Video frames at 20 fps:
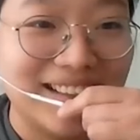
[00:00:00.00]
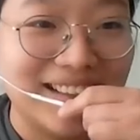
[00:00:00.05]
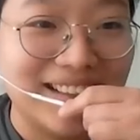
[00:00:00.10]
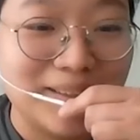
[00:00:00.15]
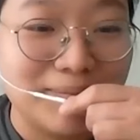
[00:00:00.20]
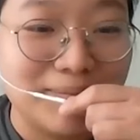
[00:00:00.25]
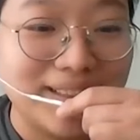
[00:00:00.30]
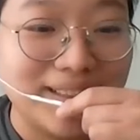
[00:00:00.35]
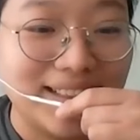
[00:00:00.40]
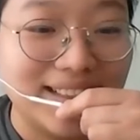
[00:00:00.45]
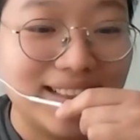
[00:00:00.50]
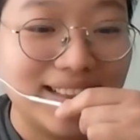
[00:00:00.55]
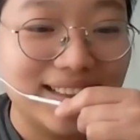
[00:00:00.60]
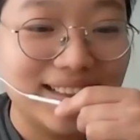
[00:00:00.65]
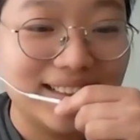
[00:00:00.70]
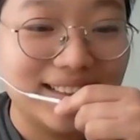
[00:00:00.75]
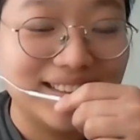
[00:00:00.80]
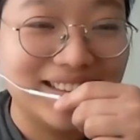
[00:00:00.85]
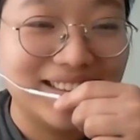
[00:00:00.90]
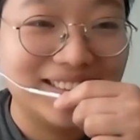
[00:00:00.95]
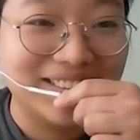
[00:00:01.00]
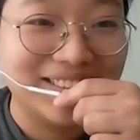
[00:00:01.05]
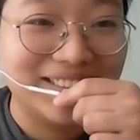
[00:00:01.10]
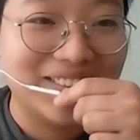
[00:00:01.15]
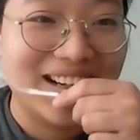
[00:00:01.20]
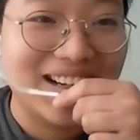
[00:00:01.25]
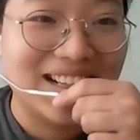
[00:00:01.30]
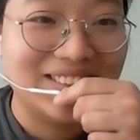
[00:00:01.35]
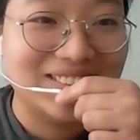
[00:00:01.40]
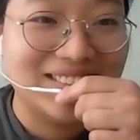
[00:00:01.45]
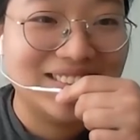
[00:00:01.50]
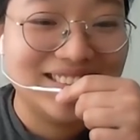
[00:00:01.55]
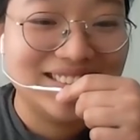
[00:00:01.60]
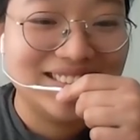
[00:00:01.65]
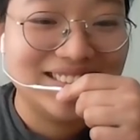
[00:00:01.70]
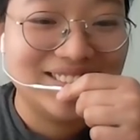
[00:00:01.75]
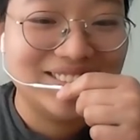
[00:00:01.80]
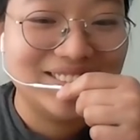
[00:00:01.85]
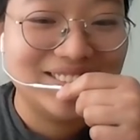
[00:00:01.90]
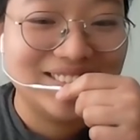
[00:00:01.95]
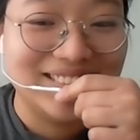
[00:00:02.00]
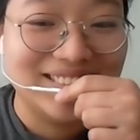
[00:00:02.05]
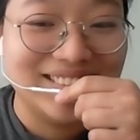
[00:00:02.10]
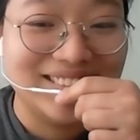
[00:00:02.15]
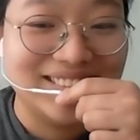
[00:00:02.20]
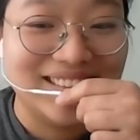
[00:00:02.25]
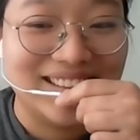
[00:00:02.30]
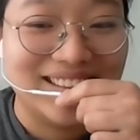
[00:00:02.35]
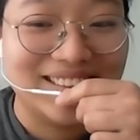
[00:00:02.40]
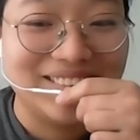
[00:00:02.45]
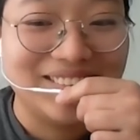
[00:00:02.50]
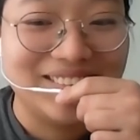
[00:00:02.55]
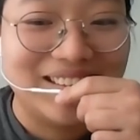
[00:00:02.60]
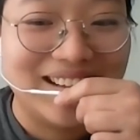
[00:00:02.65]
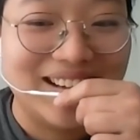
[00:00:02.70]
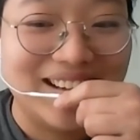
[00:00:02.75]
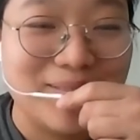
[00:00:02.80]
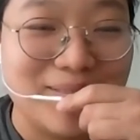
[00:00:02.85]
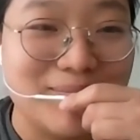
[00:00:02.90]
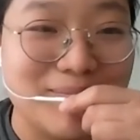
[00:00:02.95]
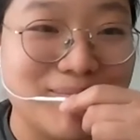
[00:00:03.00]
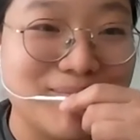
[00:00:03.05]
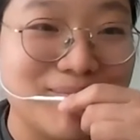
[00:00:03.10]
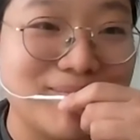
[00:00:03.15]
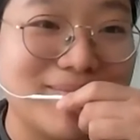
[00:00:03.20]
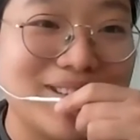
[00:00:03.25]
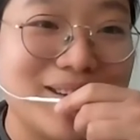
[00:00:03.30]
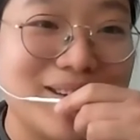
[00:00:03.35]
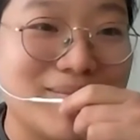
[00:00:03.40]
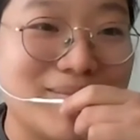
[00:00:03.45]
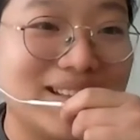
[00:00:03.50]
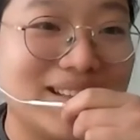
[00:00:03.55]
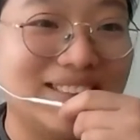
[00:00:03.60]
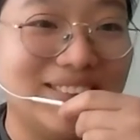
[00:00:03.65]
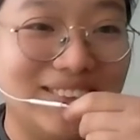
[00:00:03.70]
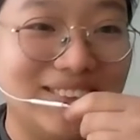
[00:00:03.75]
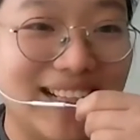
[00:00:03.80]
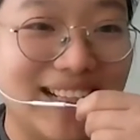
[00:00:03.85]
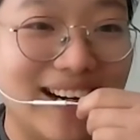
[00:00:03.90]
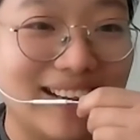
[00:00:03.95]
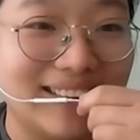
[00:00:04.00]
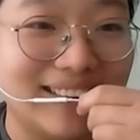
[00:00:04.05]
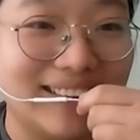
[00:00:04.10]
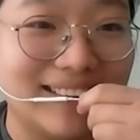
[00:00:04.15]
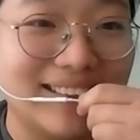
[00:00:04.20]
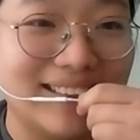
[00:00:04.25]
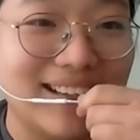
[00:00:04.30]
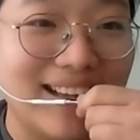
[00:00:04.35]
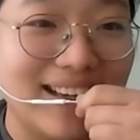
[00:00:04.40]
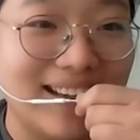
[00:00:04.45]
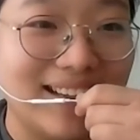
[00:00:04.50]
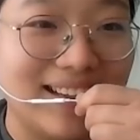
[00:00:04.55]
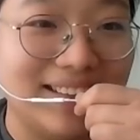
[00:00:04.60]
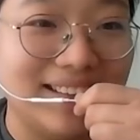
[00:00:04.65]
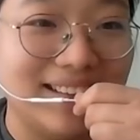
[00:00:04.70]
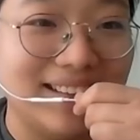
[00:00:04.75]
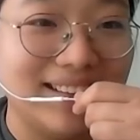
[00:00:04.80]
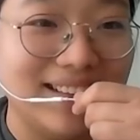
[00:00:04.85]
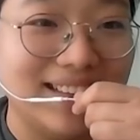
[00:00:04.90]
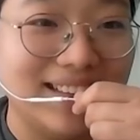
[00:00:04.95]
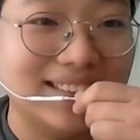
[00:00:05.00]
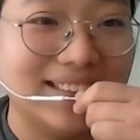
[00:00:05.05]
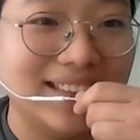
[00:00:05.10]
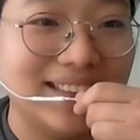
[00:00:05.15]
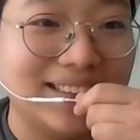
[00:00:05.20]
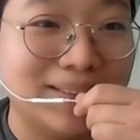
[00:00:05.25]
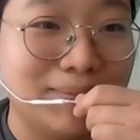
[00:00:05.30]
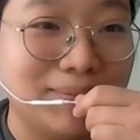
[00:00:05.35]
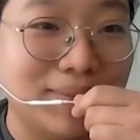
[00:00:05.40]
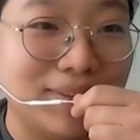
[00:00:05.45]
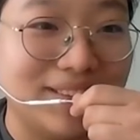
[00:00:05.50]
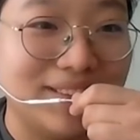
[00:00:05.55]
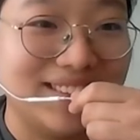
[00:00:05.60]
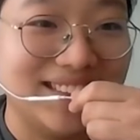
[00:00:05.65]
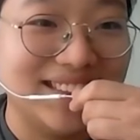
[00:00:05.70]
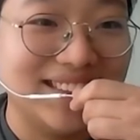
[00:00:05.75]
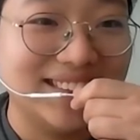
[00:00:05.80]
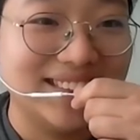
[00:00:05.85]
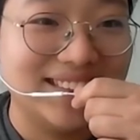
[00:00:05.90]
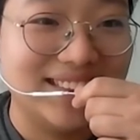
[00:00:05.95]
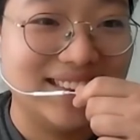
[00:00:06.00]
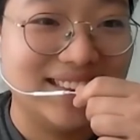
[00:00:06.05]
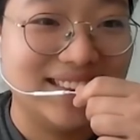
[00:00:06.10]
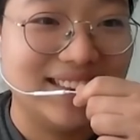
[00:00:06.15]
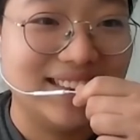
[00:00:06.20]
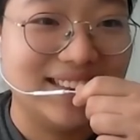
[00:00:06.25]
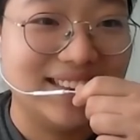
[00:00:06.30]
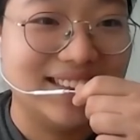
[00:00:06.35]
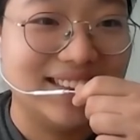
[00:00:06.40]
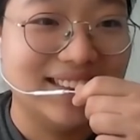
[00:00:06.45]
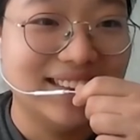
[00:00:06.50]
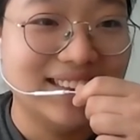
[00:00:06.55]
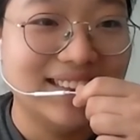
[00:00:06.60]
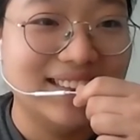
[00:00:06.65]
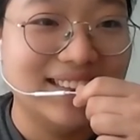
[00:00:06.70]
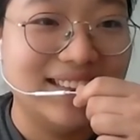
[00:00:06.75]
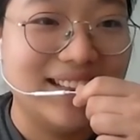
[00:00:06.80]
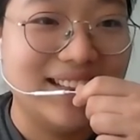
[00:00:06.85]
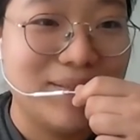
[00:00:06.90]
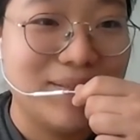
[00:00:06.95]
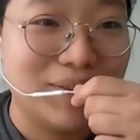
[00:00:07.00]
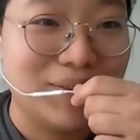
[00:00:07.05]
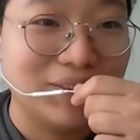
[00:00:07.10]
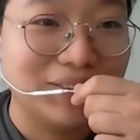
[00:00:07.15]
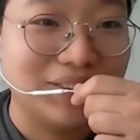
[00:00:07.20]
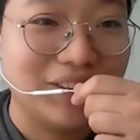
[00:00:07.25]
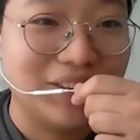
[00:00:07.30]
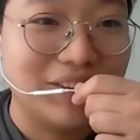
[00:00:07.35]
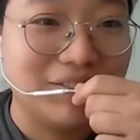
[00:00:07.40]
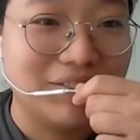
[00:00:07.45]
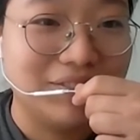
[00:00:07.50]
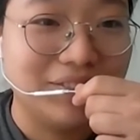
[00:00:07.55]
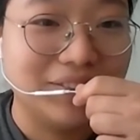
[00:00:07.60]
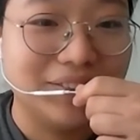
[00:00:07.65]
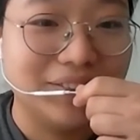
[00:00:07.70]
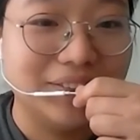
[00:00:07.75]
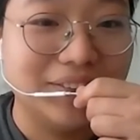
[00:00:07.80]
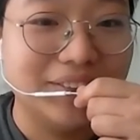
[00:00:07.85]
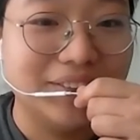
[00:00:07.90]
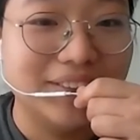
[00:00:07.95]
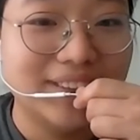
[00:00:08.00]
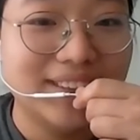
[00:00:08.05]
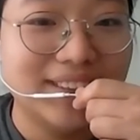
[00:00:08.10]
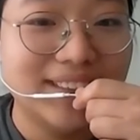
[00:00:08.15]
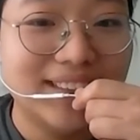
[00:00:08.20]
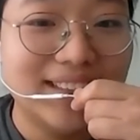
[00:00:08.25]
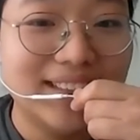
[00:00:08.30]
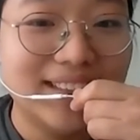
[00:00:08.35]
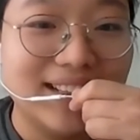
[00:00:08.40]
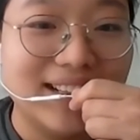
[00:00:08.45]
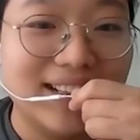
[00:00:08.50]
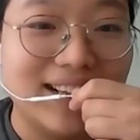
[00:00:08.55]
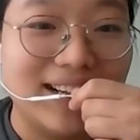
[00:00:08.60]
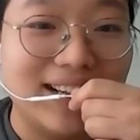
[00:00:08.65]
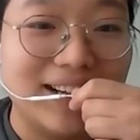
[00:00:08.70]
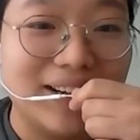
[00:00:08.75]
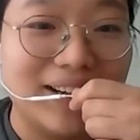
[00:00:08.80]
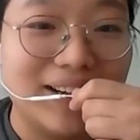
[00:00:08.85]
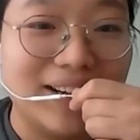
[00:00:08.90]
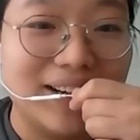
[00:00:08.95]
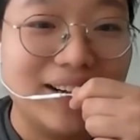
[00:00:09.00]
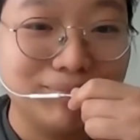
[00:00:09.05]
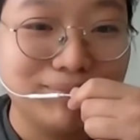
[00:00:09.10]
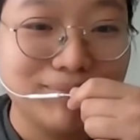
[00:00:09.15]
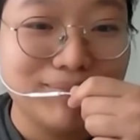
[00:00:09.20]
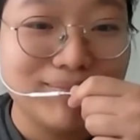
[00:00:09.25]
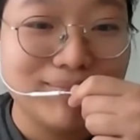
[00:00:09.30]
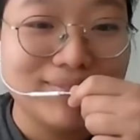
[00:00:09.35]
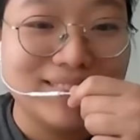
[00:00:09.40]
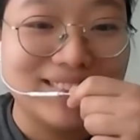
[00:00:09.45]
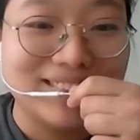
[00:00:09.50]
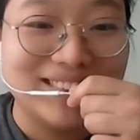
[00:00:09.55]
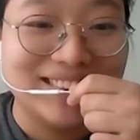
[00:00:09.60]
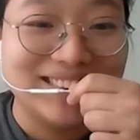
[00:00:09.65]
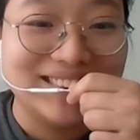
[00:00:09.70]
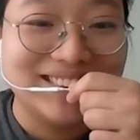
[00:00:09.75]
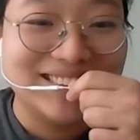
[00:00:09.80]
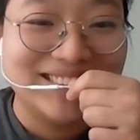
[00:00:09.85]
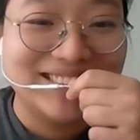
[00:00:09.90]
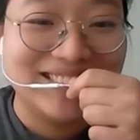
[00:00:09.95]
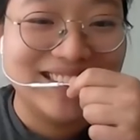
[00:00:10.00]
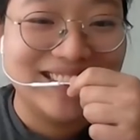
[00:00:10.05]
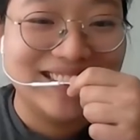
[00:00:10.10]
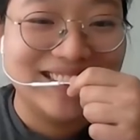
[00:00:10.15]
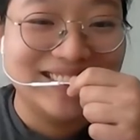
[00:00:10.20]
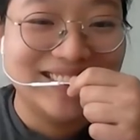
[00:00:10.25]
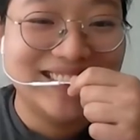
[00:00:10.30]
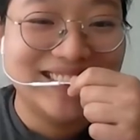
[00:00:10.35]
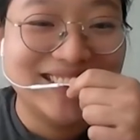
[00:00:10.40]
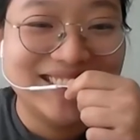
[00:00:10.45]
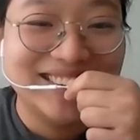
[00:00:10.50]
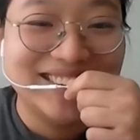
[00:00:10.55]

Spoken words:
I'm a undergraduate student. I know I'm pretty much younger and less experienced than most of you. Um, and so,